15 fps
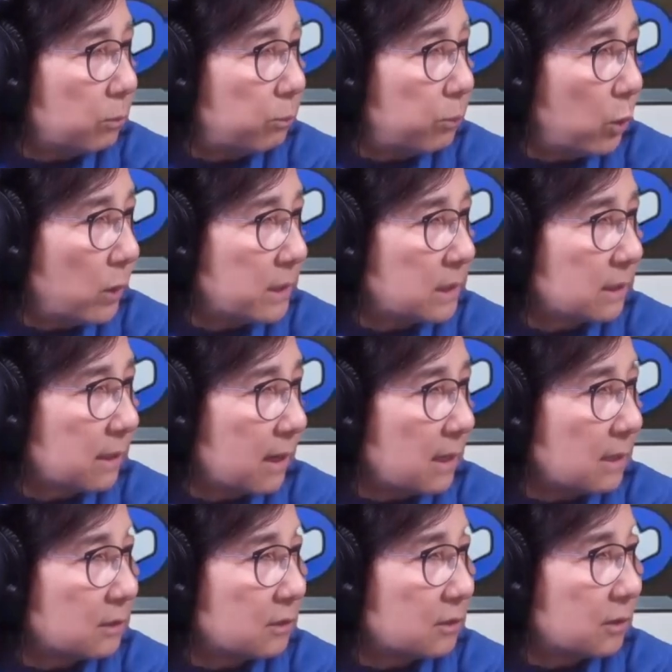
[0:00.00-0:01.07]
boys
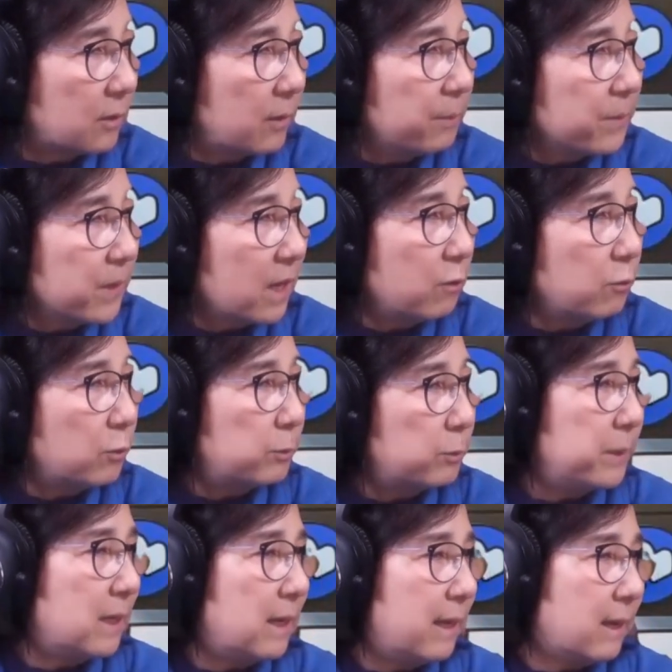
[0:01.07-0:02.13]
case. So it will
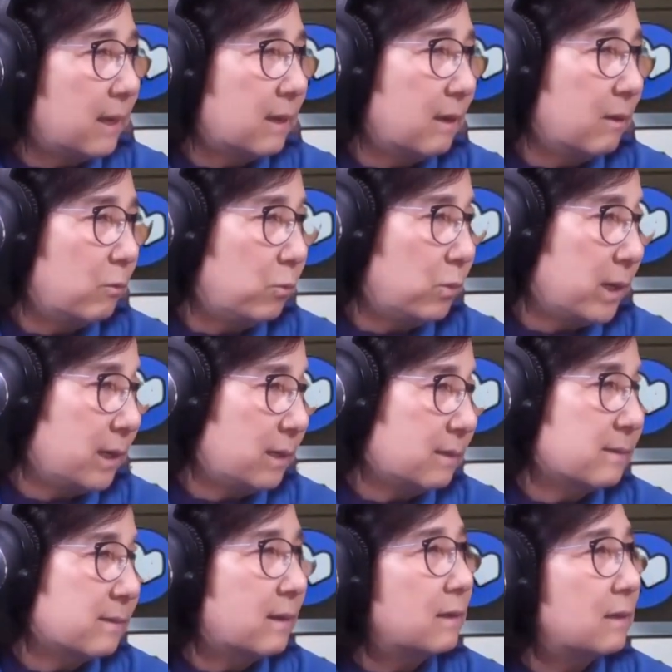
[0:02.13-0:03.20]
be like what,
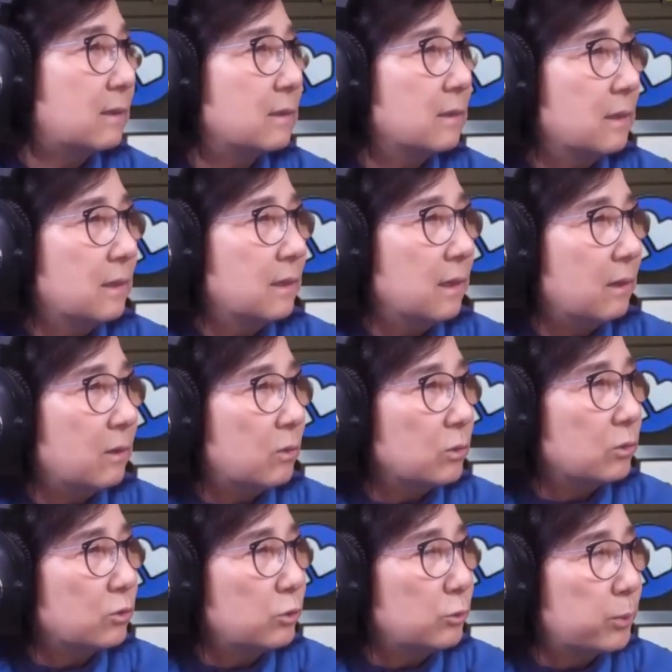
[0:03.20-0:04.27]
2%
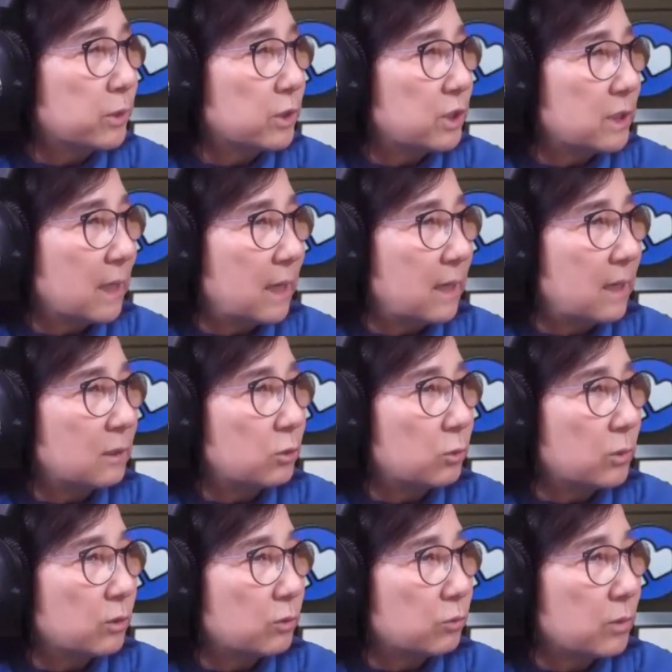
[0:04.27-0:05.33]

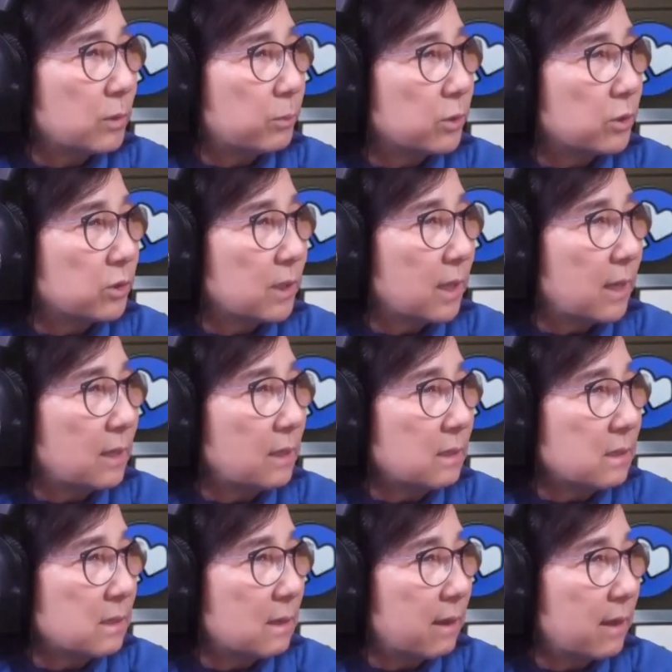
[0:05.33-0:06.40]
or 3%,
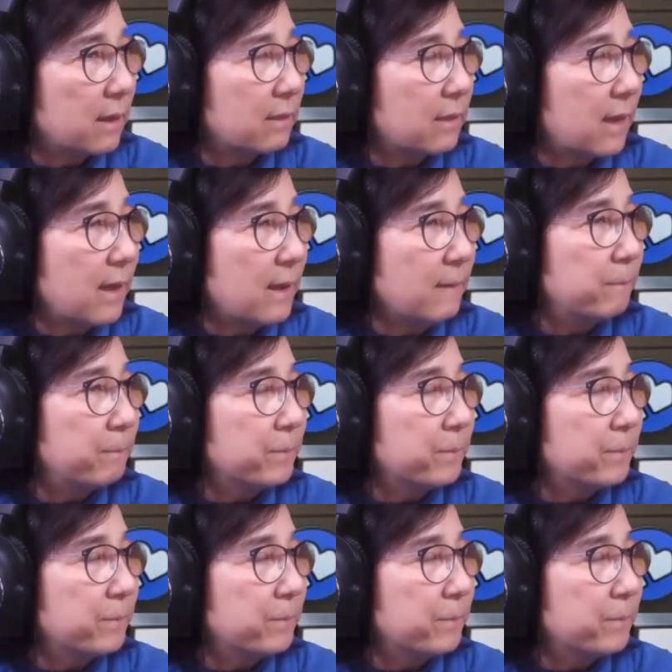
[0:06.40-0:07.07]
like that.